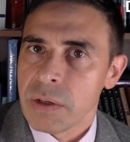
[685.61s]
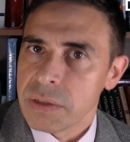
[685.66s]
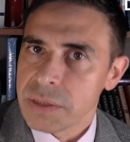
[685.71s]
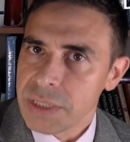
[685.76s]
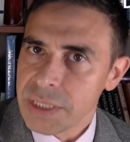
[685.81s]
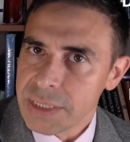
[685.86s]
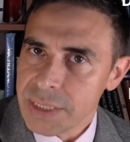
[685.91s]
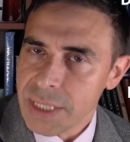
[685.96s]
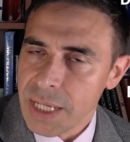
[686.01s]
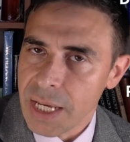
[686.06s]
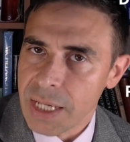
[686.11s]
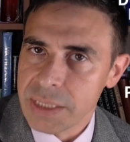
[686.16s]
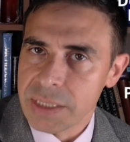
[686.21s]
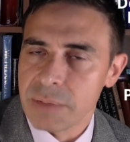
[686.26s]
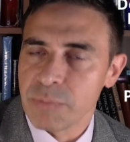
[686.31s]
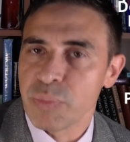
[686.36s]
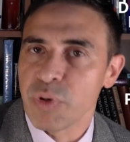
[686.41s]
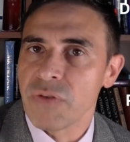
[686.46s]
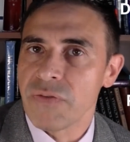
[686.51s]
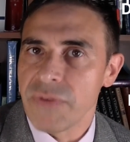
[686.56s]
detect
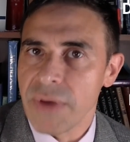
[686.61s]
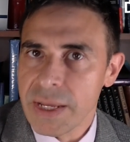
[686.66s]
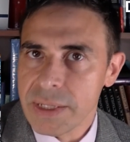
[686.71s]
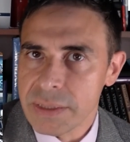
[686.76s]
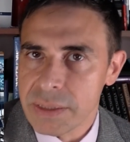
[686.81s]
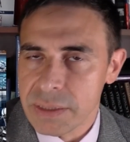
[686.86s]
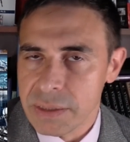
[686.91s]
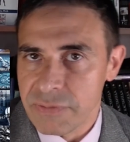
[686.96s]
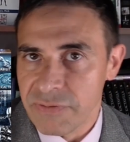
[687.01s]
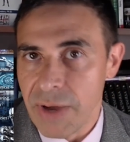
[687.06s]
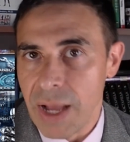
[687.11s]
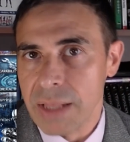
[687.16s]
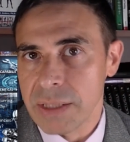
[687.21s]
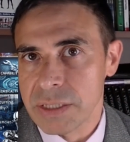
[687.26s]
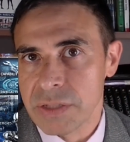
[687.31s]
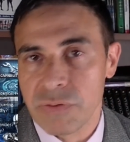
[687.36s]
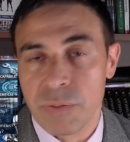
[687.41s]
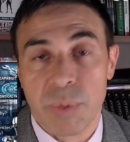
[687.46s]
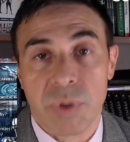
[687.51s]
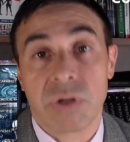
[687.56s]
and prevent
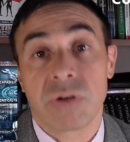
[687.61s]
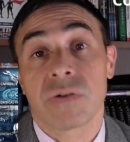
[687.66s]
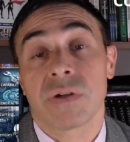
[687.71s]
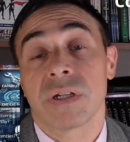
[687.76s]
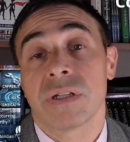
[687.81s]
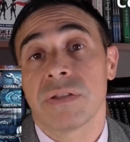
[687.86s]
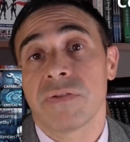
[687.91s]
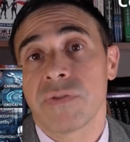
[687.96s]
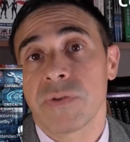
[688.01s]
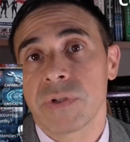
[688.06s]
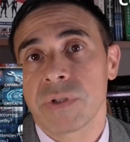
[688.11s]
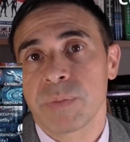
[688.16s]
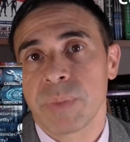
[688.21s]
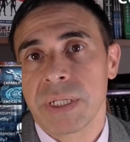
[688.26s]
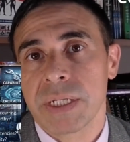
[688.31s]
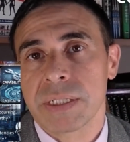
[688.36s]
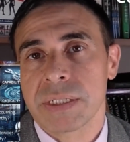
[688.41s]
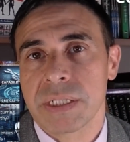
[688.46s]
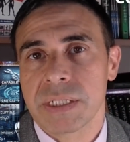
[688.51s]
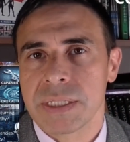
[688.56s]
violence from occurring in the first
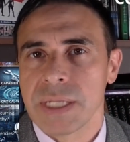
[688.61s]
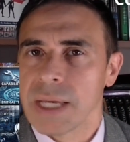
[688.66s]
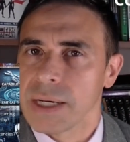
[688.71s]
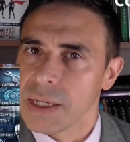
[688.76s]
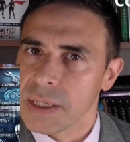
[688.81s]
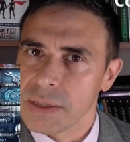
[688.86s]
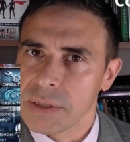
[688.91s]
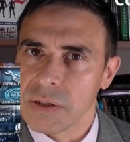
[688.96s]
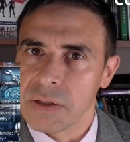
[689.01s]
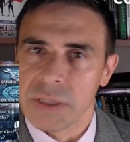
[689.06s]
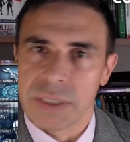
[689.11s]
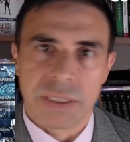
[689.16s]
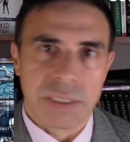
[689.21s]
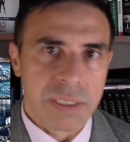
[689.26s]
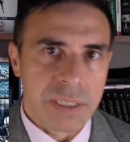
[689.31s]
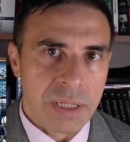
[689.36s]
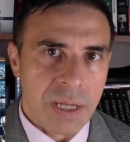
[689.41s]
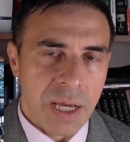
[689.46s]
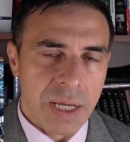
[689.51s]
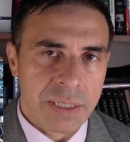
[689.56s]
place. Is that ethical? Is
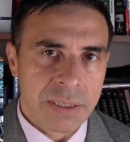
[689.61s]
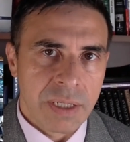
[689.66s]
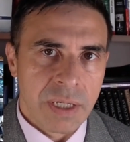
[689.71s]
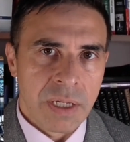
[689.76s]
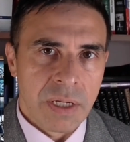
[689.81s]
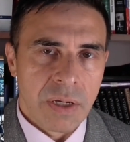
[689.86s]
it not?